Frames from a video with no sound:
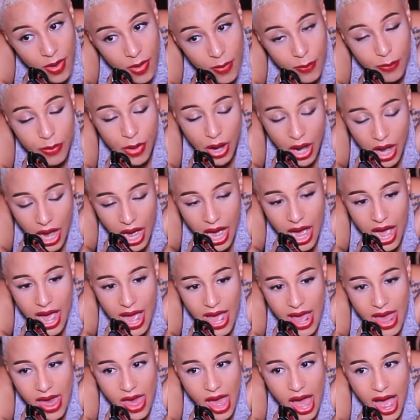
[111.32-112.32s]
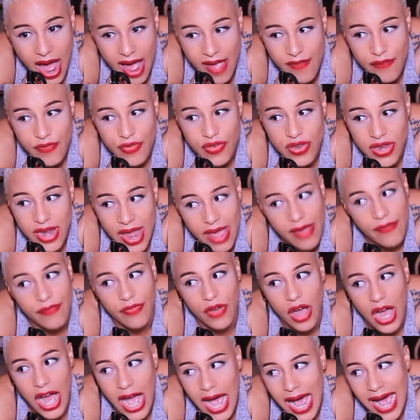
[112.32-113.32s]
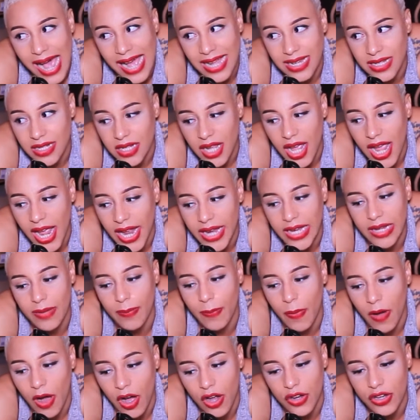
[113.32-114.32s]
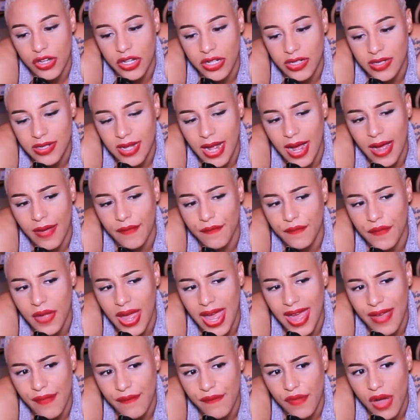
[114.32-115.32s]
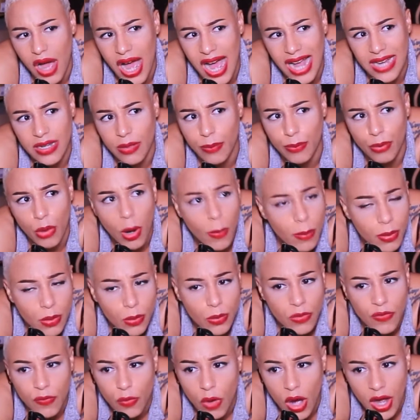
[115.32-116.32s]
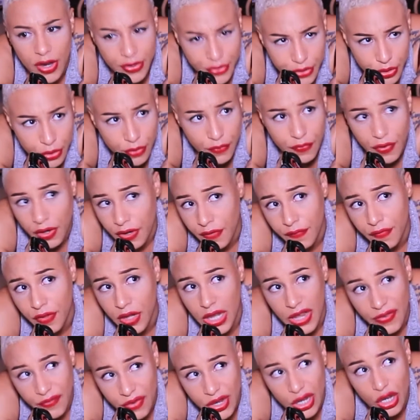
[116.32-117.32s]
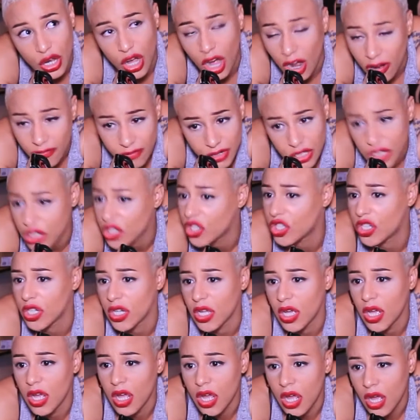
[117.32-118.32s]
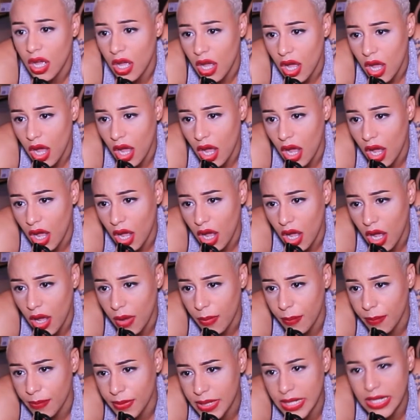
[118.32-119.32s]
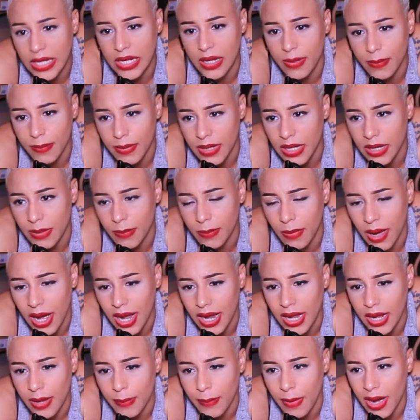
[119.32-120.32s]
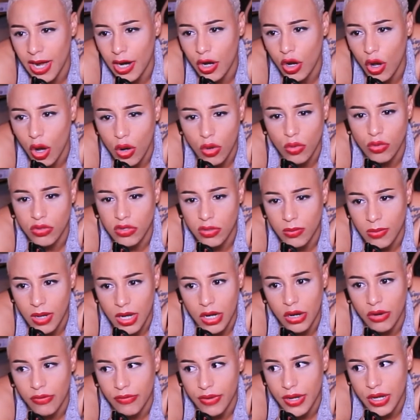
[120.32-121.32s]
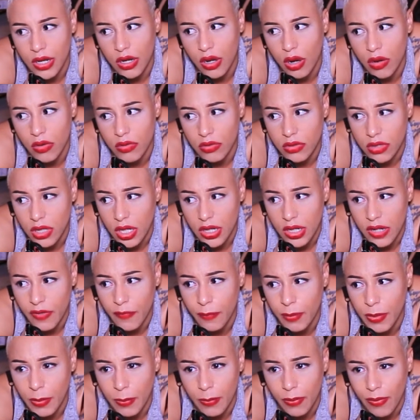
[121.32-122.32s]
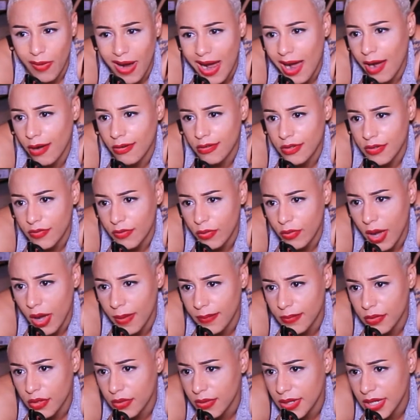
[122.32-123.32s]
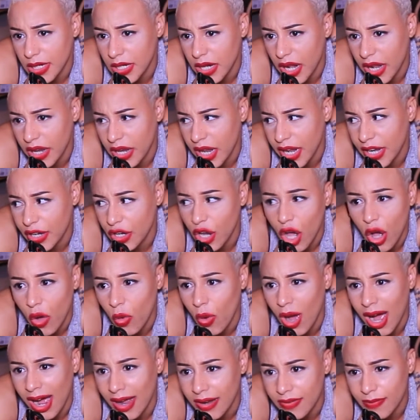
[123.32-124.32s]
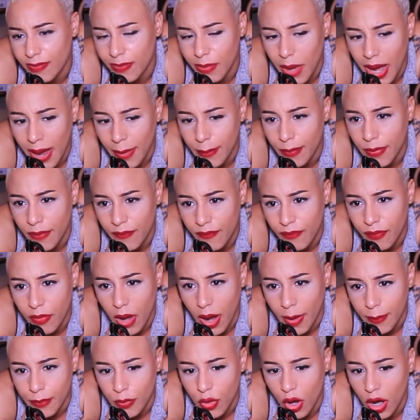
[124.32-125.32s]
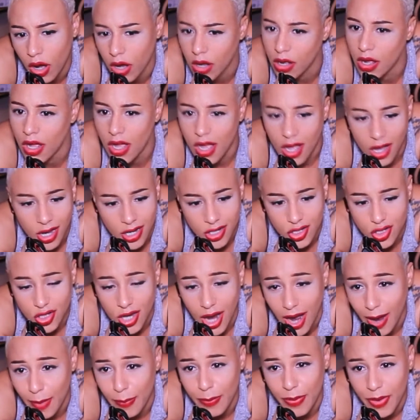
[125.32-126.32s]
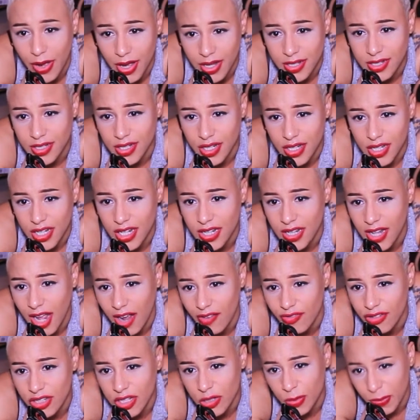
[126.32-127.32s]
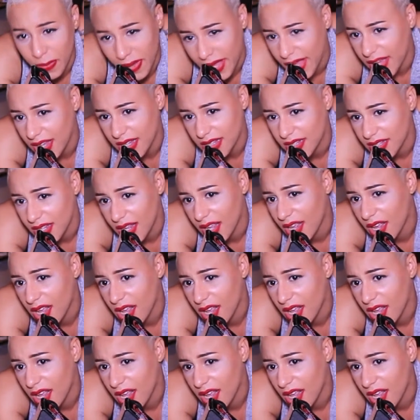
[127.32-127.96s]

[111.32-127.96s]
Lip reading: But I've never had any partners that I've ever had a problem with what I do. If anything, they've encouraged me and my goals and my career goals, and they've been proud of I'm doing, and they know I'm not a shy person in that respect.